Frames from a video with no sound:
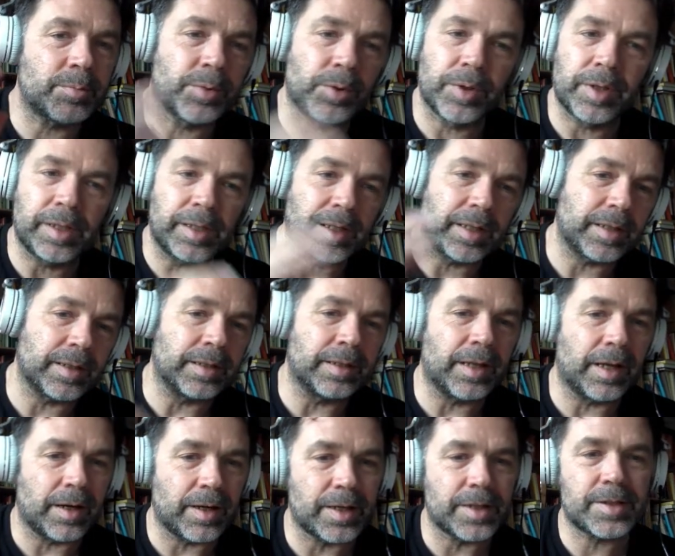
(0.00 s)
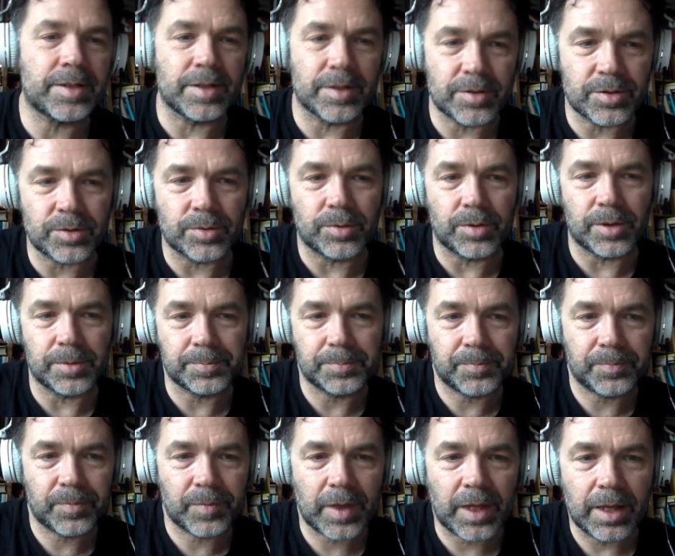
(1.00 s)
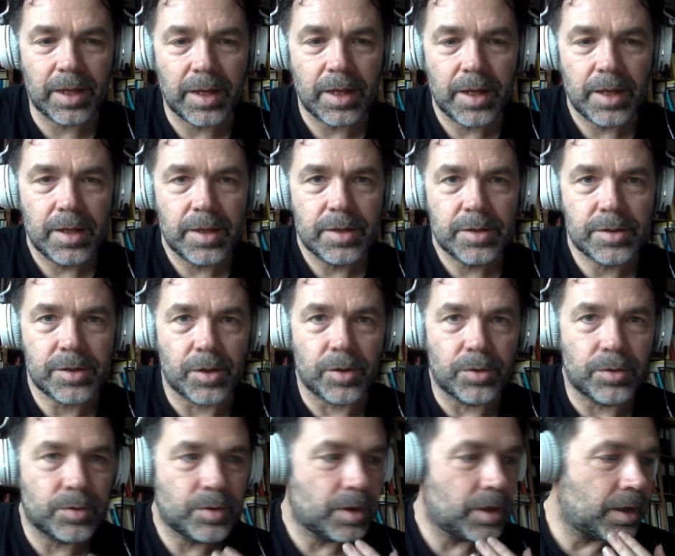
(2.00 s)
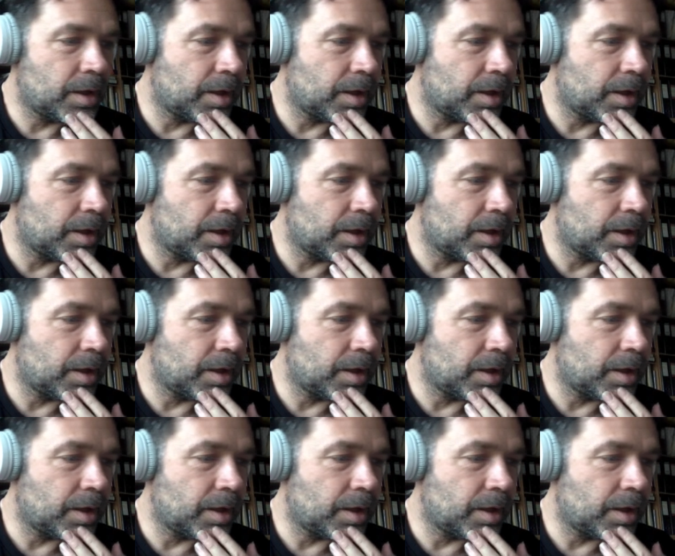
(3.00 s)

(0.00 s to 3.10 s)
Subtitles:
putting it in lines and so on. So